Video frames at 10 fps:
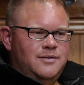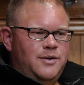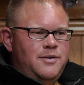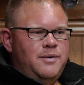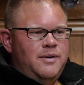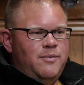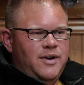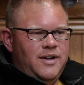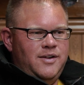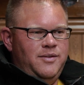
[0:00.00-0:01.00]
Who wouldn't
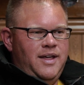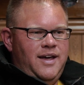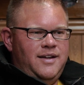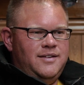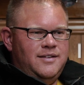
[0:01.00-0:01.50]
want to do that?